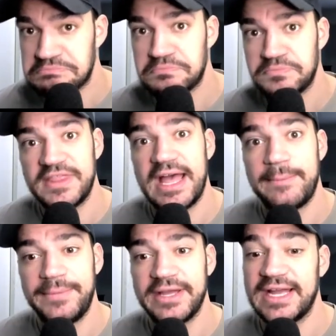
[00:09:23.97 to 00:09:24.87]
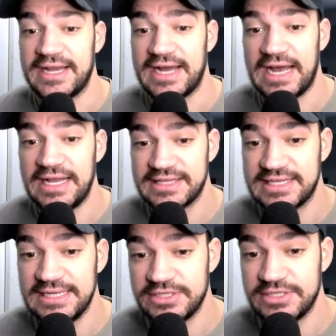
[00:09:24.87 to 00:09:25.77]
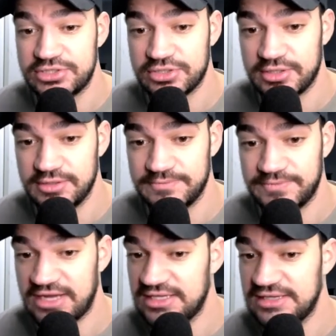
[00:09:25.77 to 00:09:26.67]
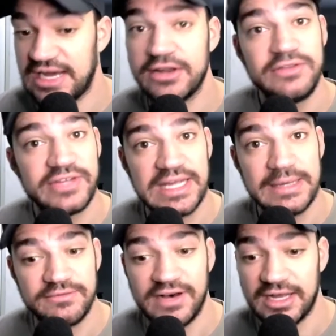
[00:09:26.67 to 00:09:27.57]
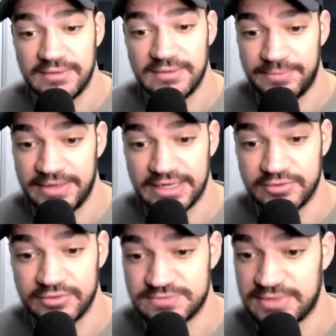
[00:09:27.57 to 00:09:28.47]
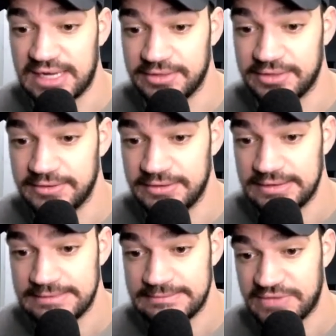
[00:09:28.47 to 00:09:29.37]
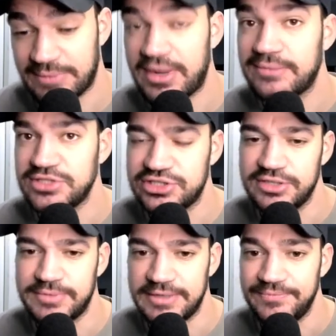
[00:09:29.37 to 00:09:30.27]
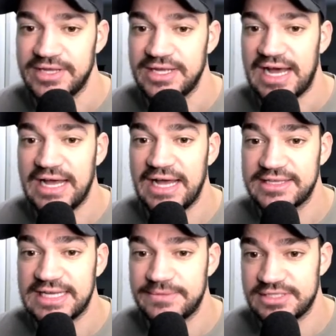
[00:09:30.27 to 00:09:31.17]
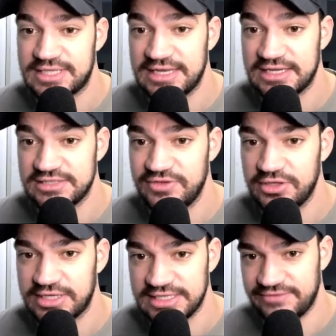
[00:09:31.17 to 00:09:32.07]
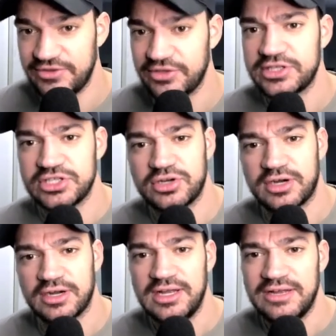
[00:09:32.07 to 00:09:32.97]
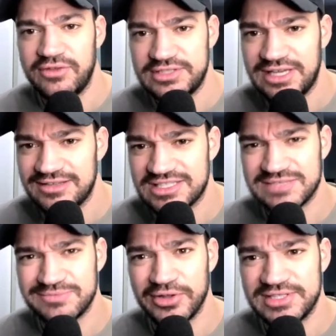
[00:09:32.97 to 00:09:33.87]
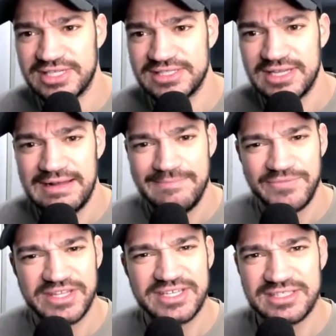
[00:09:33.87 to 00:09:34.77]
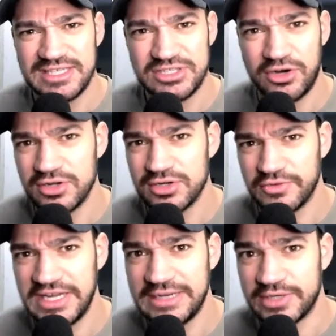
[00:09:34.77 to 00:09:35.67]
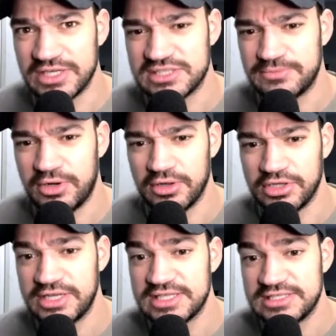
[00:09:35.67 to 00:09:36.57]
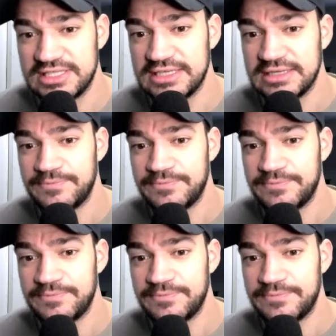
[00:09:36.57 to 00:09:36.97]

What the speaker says: that big. Again, I like to keep this chart. I don't even keep the volume that big, which is probably, I probably should, but I like to keep this, because if you look at it, so if you look at the chart, see how small this is? It's harder to read when it's smaller. You want to see